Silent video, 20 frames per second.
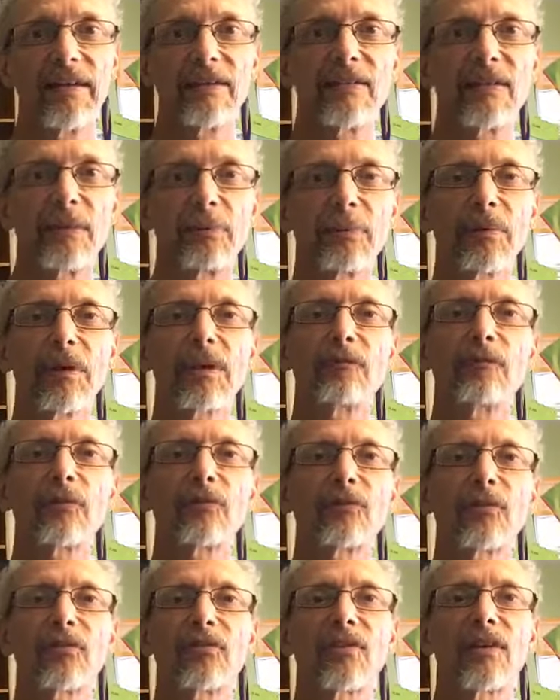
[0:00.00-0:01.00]
Do you believe
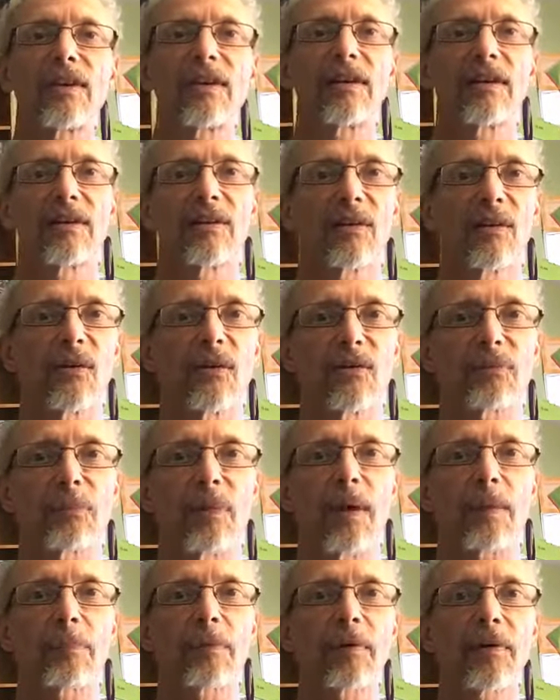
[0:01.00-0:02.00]
what you see in the
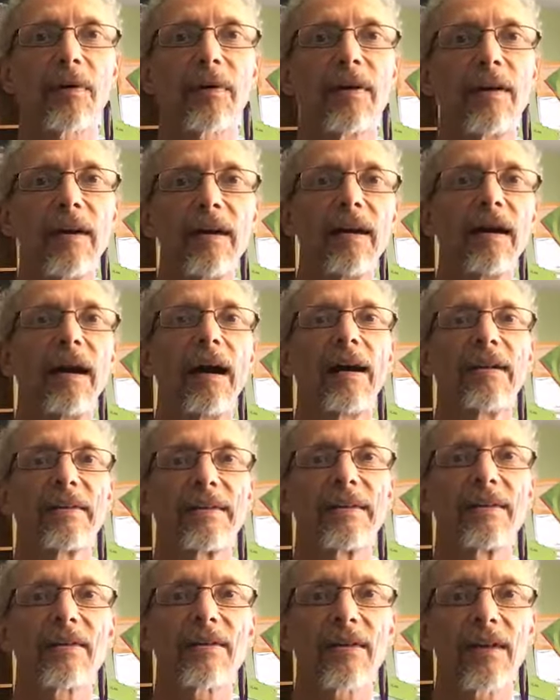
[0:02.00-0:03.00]
newspaper, on
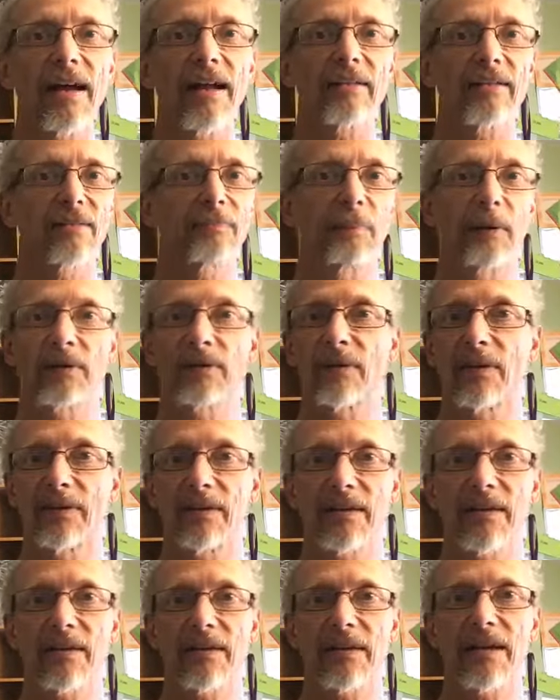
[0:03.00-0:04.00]
the internet, especially
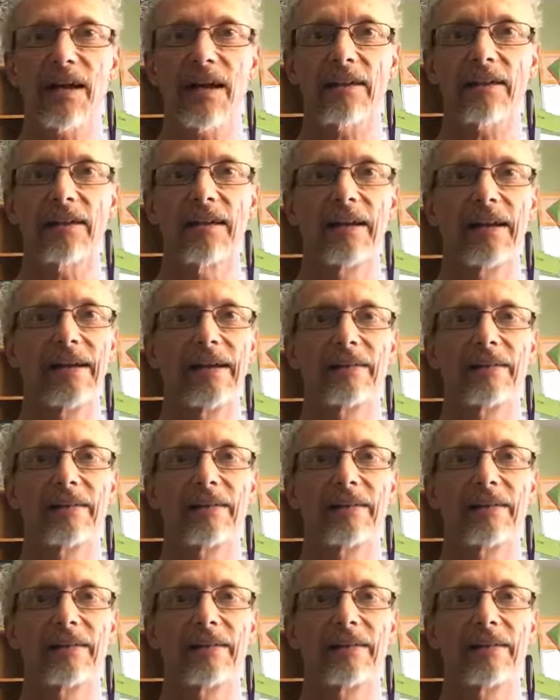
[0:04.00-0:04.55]
the internet?